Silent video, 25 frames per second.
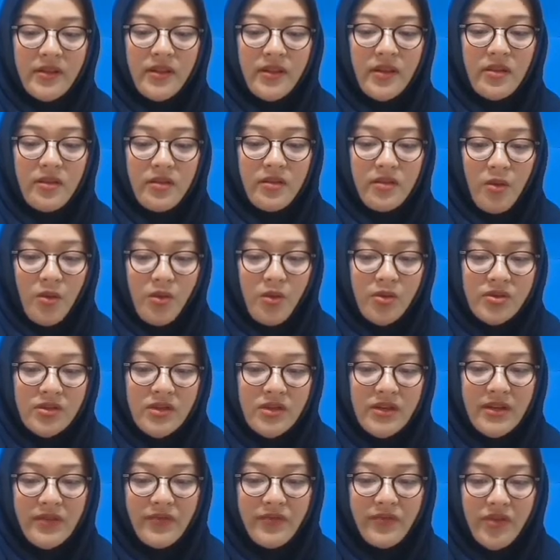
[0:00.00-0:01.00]
that
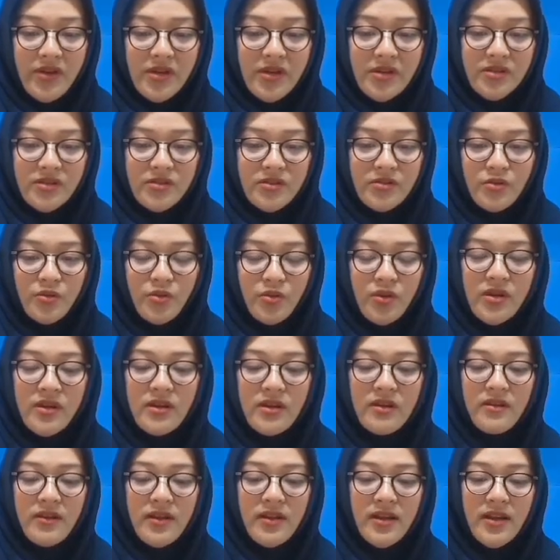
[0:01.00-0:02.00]
those refers to
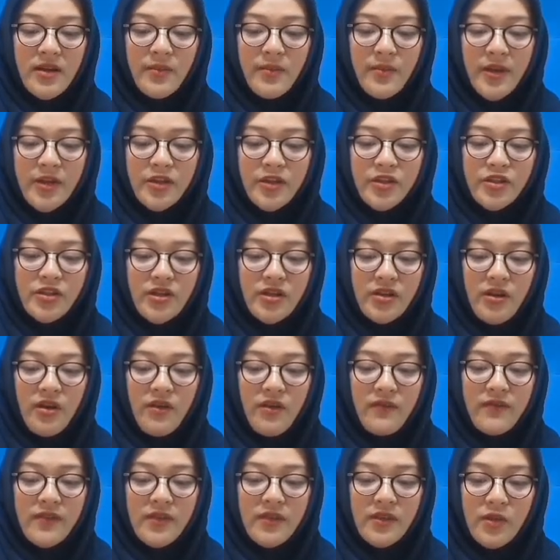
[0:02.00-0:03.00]
earlier mention
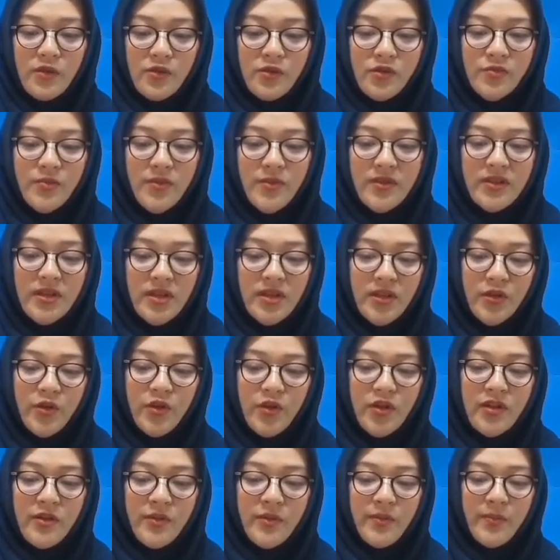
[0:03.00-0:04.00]
of those
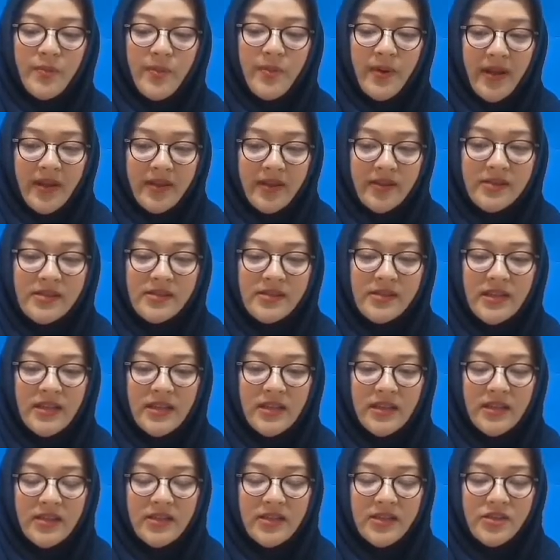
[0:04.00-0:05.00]
particular plants
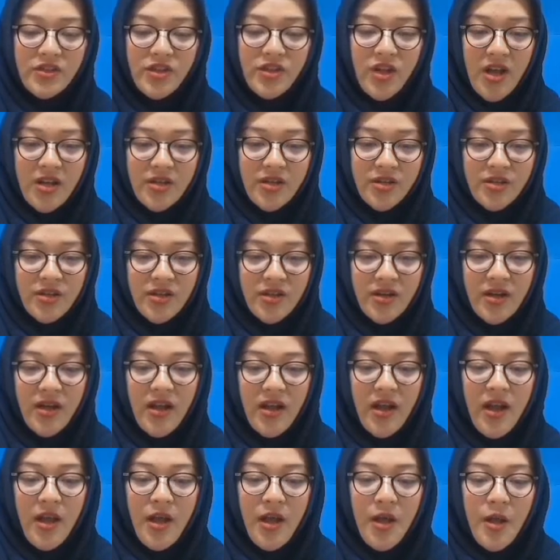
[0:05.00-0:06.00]
in the discussion,
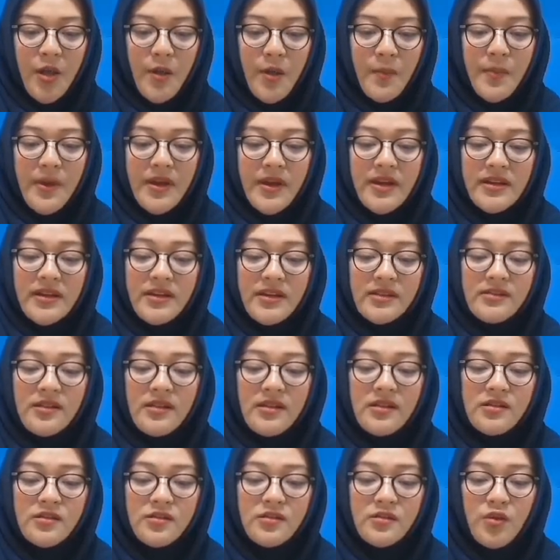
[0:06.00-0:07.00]
but it is
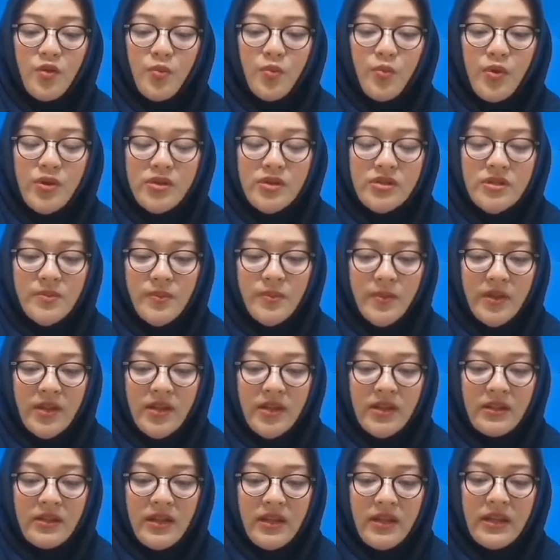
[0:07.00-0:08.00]
also
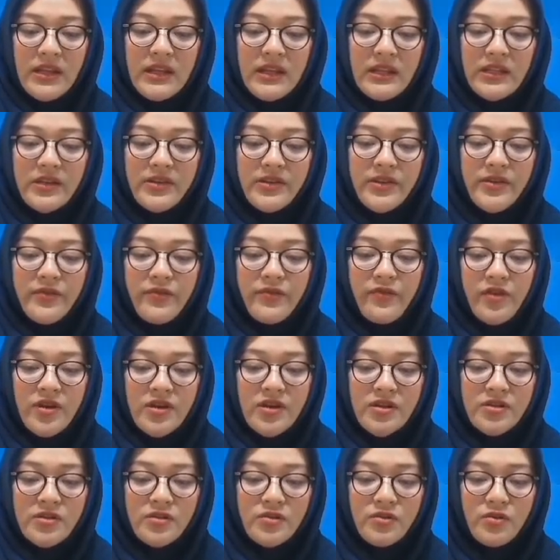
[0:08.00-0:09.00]
possible that it
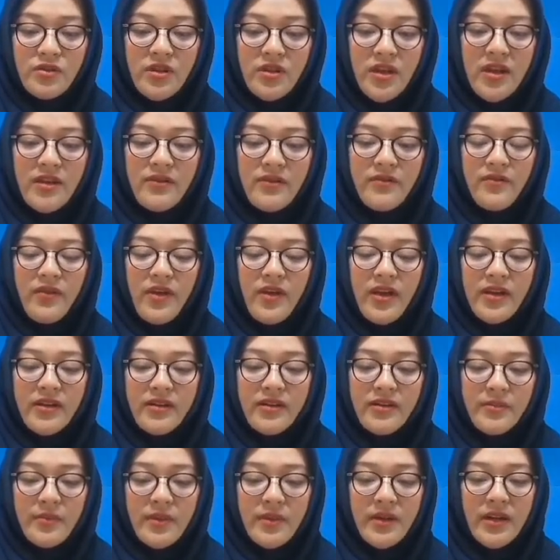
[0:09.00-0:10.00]
refers to the
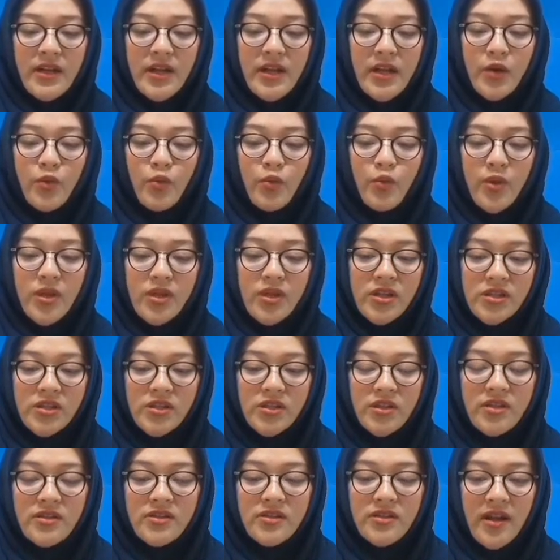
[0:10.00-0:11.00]
environment in
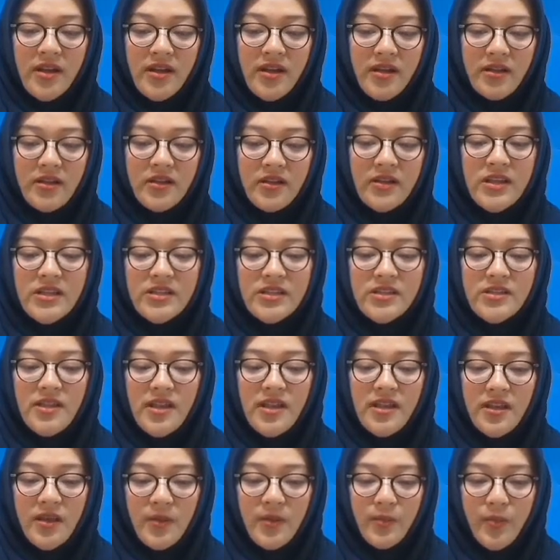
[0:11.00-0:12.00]
which the dialogue is
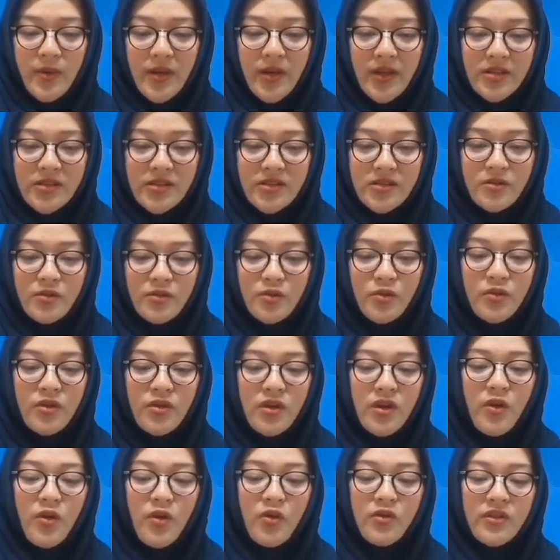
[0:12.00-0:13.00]
taking place, to
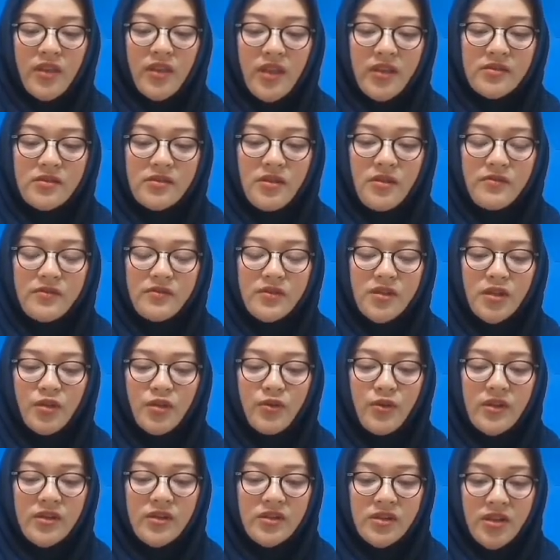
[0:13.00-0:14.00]
the context of
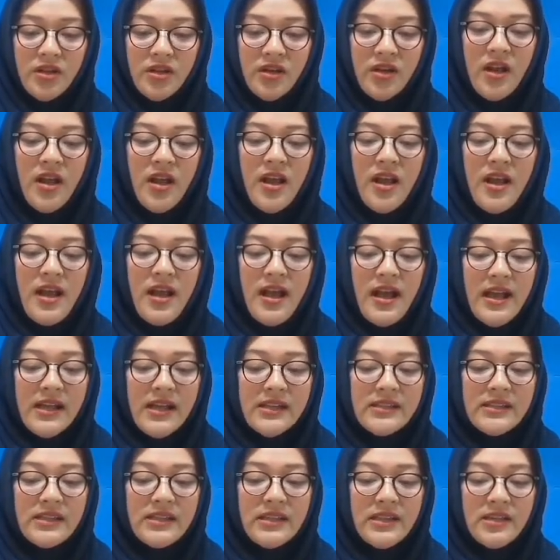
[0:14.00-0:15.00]
situation,
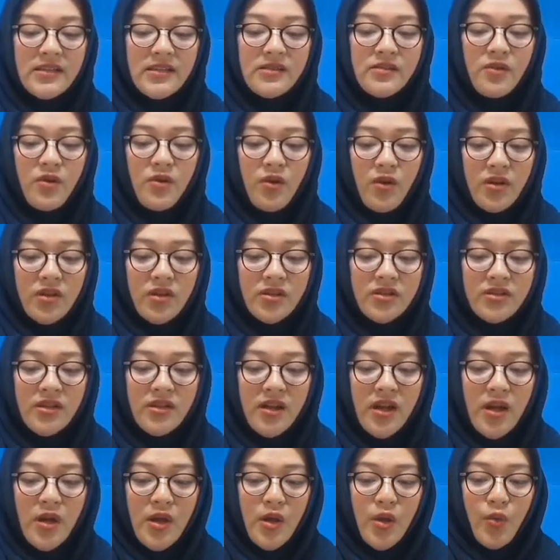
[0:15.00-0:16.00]
as it is called,
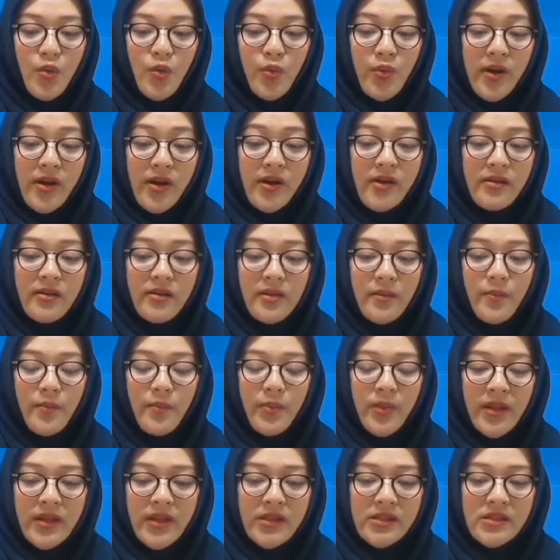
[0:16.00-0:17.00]
where the
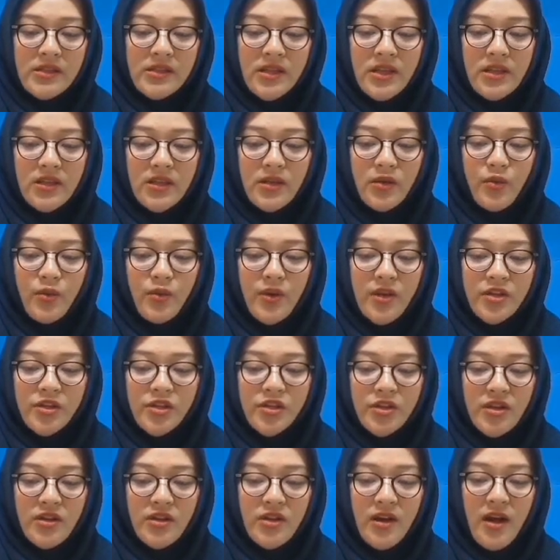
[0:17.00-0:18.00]
plants in
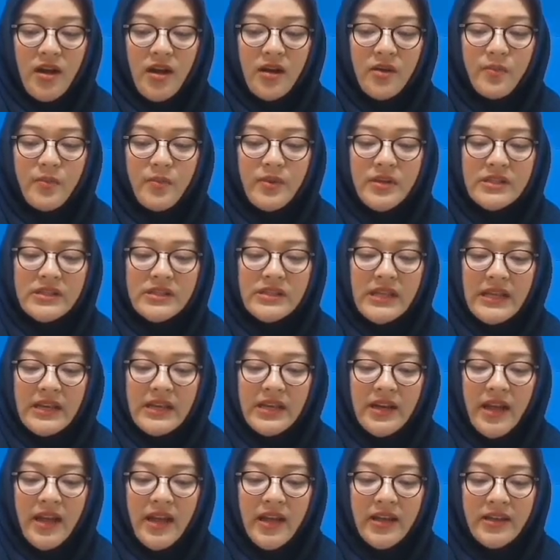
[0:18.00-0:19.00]
question are
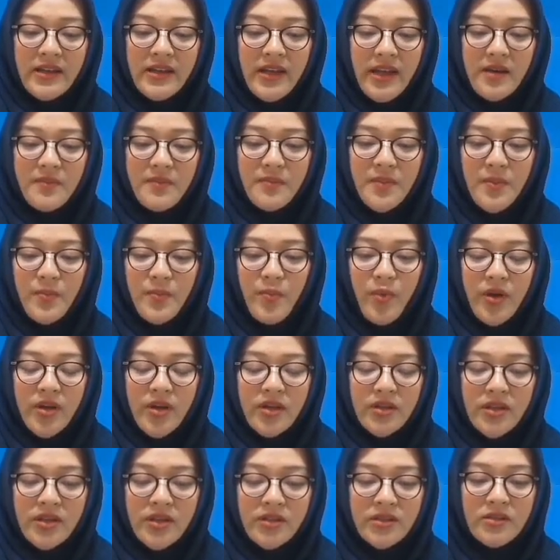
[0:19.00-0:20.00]
present and can be
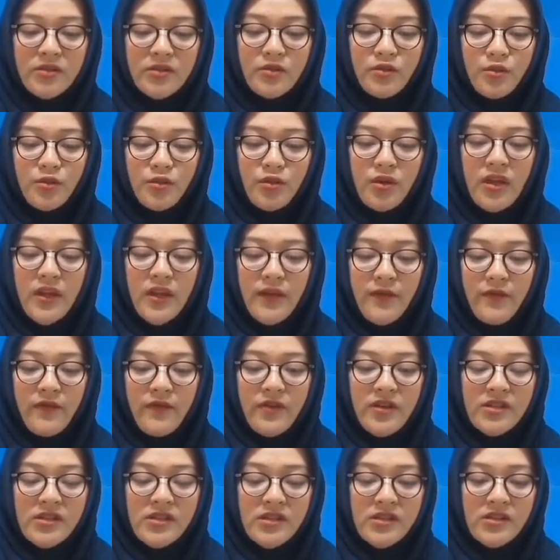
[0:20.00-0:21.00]
pointed to
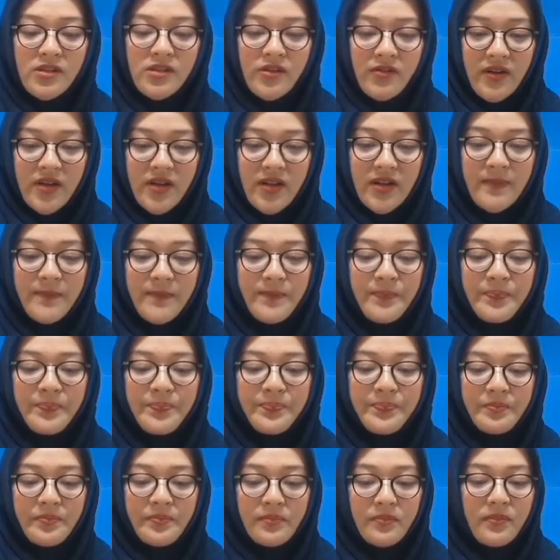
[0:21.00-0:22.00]
if necessary.
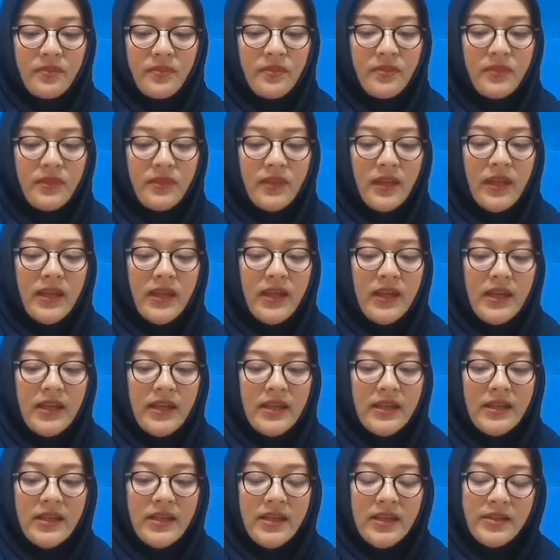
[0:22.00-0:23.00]

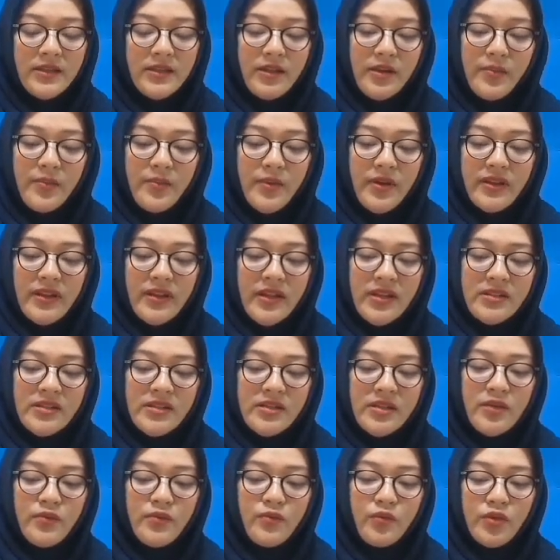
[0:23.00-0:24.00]
The
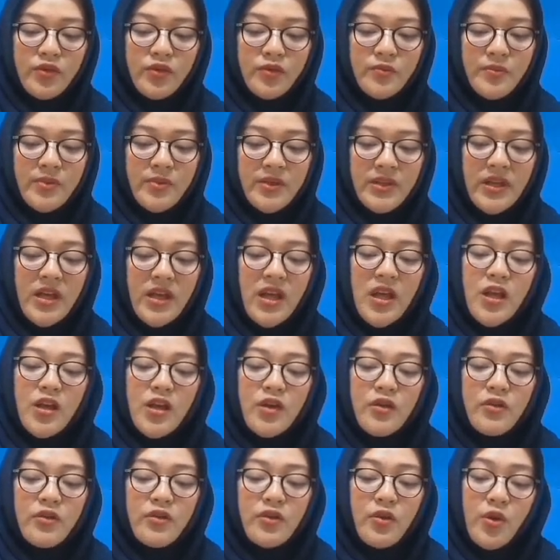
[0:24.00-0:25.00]
interpretation would be
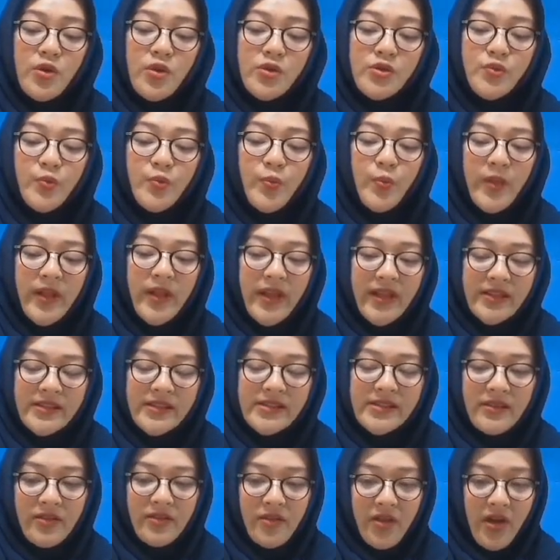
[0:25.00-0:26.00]
those
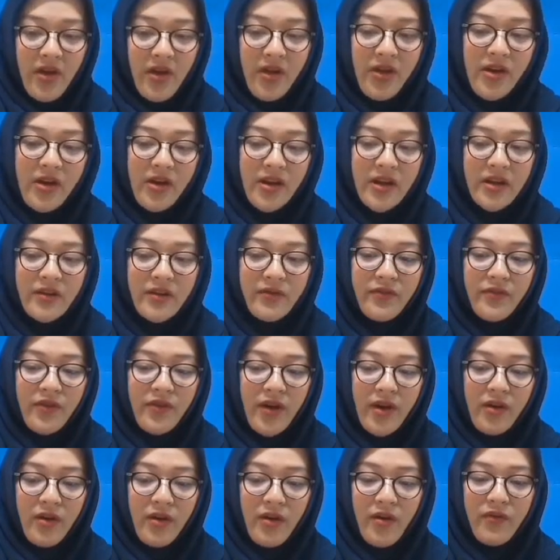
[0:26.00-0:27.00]
plants there in
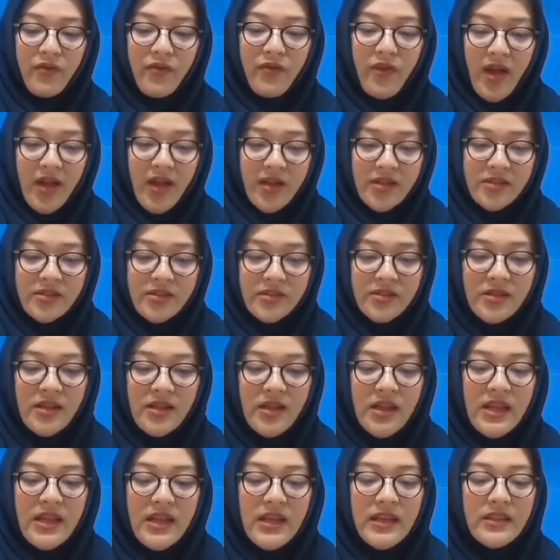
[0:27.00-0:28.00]
front of
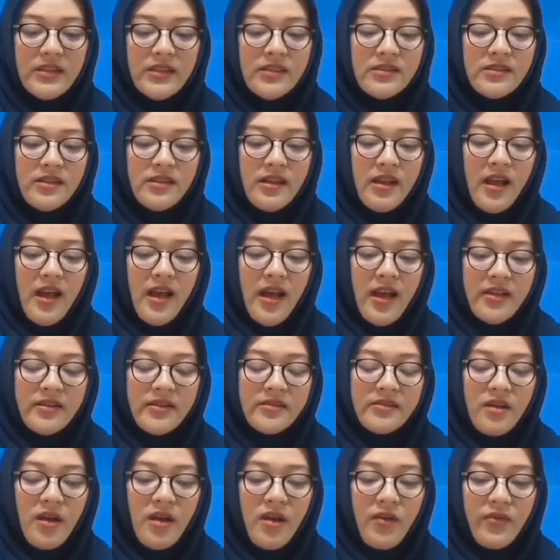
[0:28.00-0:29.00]
us. This
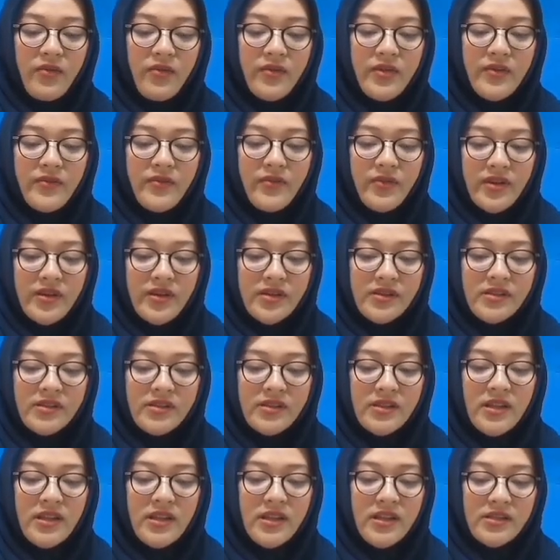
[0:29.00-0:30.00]
kind of
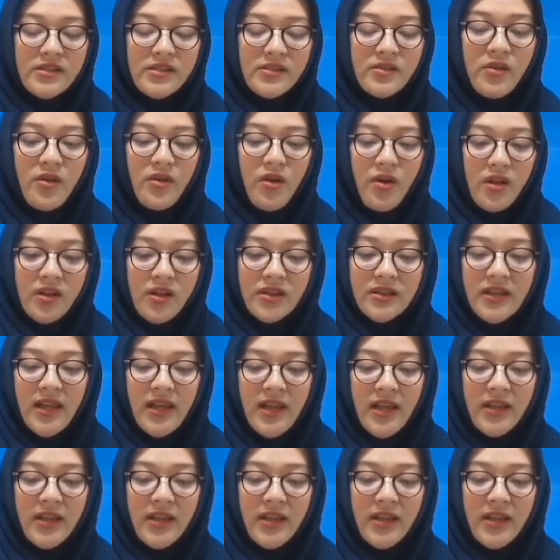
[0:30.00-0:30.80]
reference is called